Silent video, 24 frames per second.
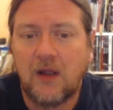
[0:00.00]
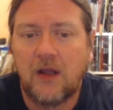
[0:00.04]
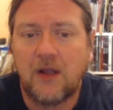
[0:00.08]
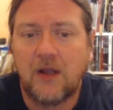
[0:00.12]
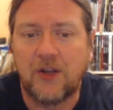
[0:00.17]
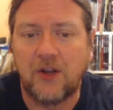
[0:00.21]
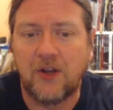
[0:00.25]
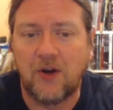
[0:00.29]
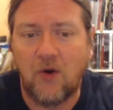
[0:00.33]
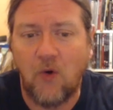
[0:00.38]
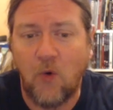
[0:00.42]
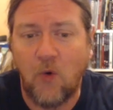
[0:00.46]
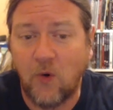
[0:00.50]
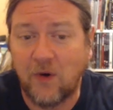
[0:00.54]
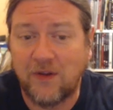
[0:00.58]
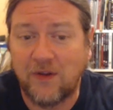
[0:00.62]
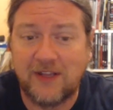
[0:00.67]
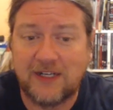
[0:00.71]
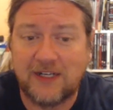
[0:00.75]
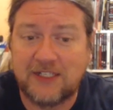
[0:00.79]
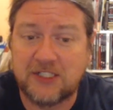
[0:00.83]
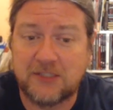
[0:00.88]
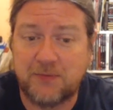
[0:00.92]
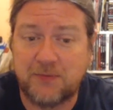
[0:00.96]

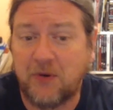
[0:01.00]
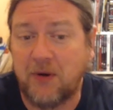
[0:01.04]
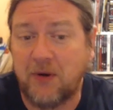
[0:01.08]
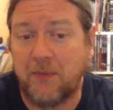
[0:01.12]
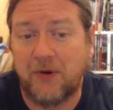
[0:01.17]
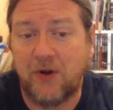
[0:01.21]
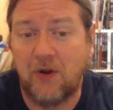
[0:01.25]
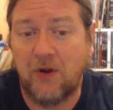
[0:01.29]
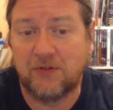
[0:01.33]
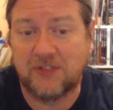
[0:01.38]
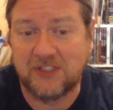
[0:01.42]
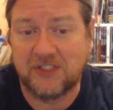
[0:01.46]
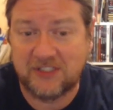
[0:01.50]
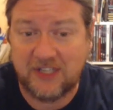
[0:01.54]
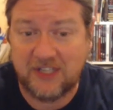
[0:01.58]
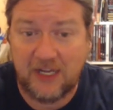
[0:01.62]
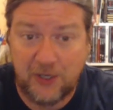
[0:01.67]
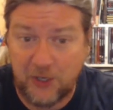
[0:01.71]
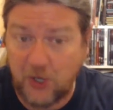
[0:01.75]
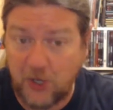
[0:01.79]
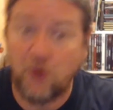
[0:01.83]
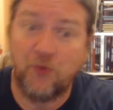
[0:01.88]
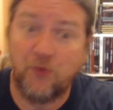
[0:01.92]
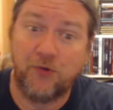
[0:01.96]
they just put up a note to say
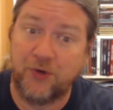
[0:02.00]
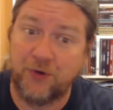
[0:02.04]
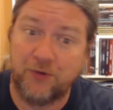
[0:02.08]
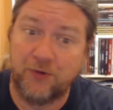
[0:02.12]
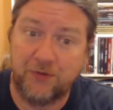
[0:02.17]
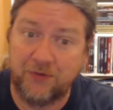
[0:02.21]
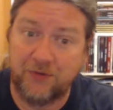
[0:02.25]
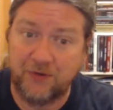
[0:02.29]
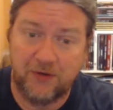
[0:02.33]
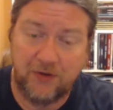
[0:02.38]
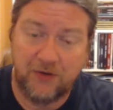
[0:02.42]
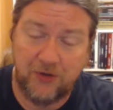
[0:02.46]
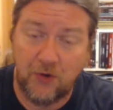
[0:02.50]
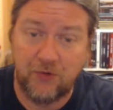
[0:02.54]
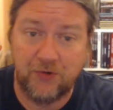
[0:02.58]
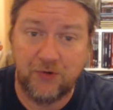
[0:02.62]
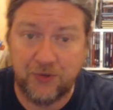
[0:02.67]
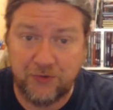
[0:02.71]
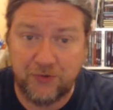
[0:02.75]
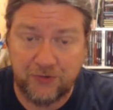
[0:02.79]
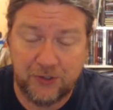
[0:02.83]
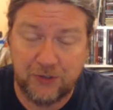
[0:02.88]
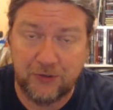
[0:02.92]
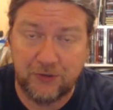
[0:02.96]
no new
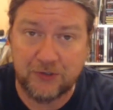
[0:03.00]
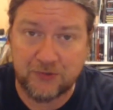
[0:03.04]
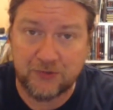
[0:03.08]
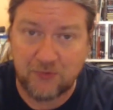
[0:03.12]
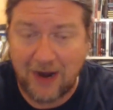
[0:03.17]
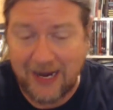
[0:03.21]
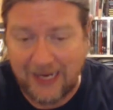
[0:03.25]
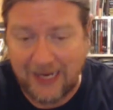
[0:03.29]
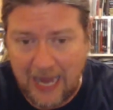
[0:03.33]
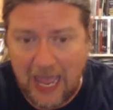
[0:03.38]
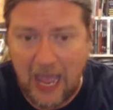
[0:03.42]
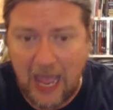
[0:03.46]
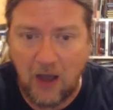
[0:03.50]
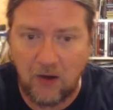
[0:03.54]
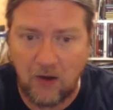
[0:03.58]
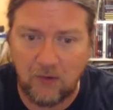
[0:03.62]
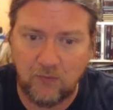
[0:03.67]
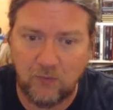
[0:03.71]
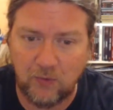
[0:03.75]
news right now.